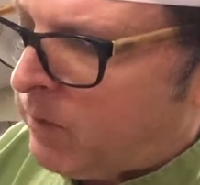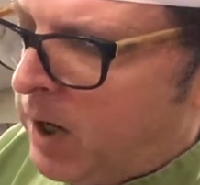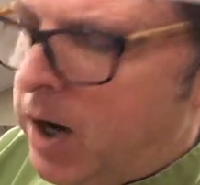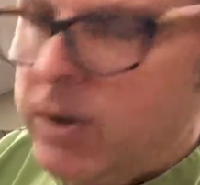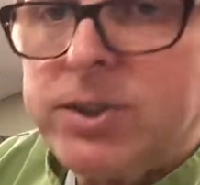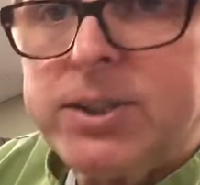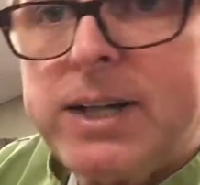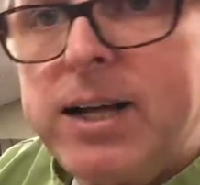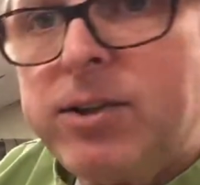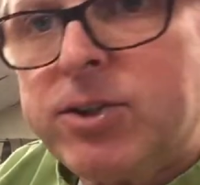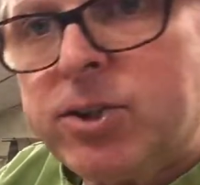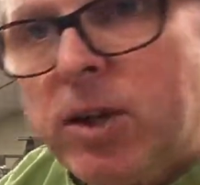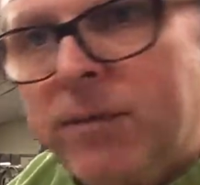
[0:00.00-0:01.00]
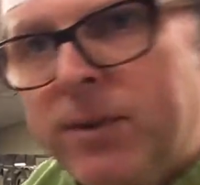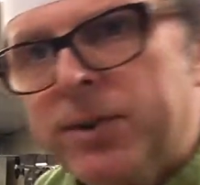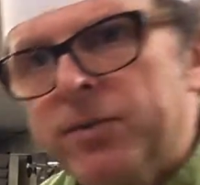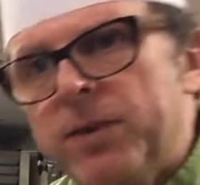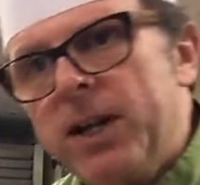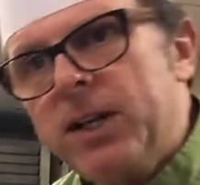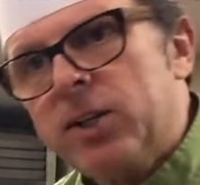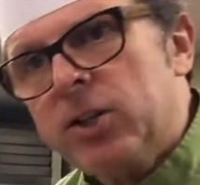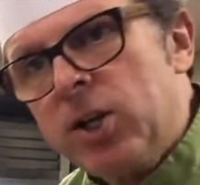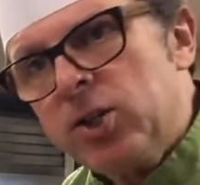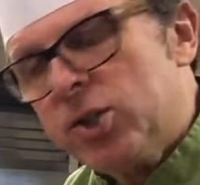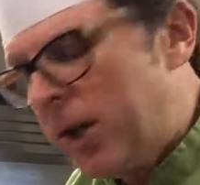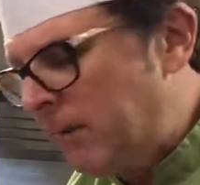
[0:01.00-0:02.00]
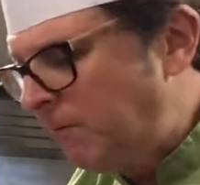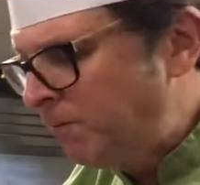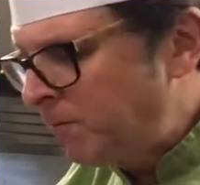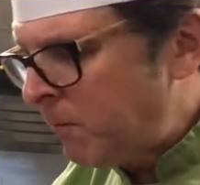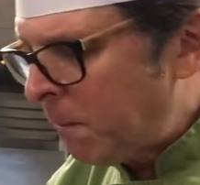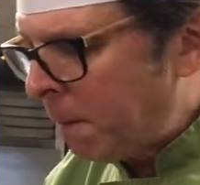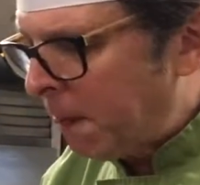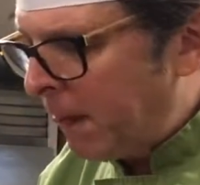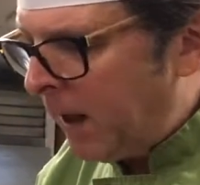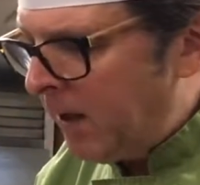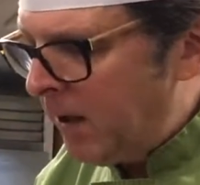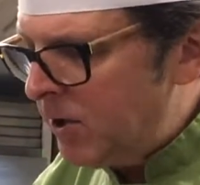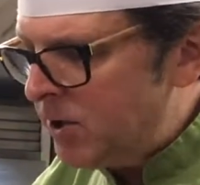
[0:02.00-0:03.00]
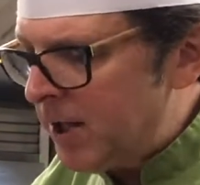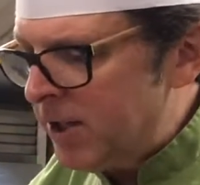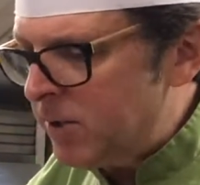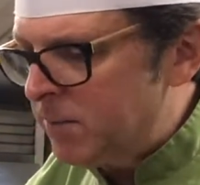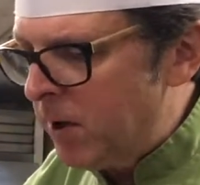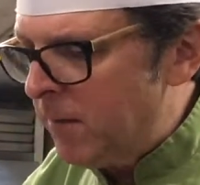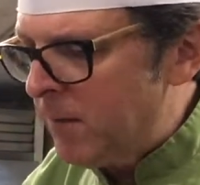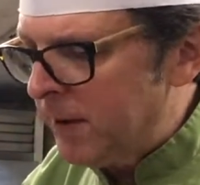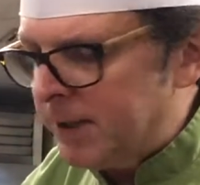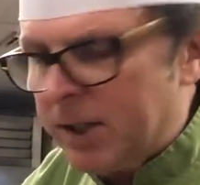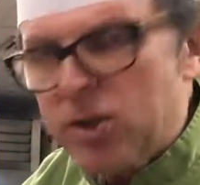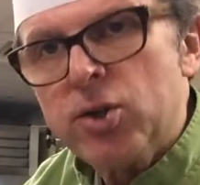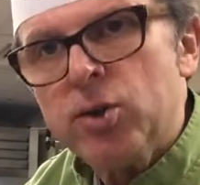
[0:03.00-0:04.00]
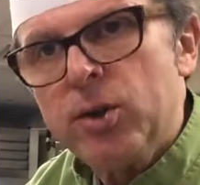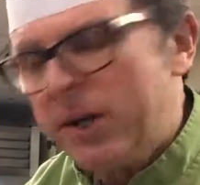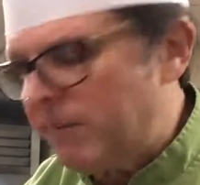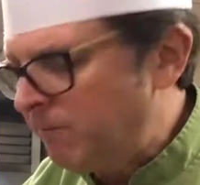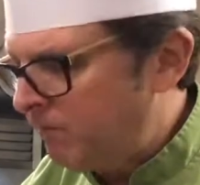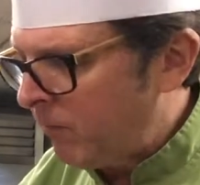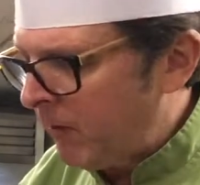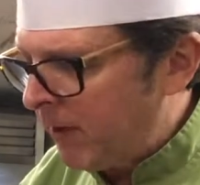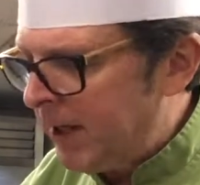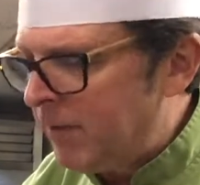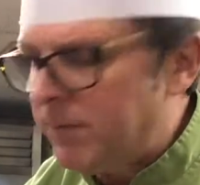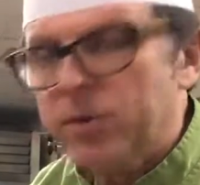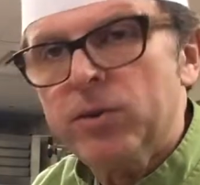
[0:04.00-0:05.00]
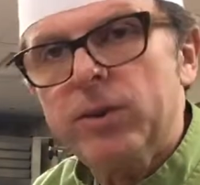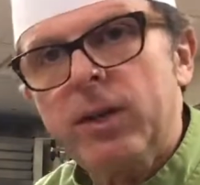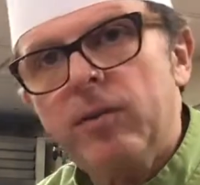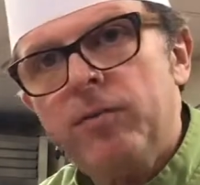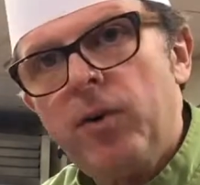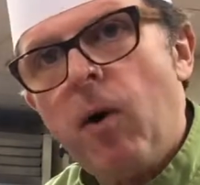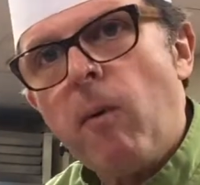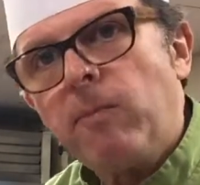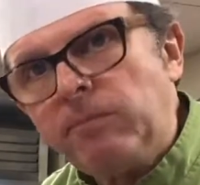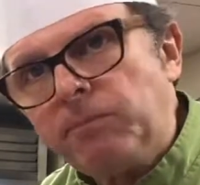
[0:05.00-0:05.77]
outside the surface is very crunchy, inside is perfect and chewy. That's what you're looking for.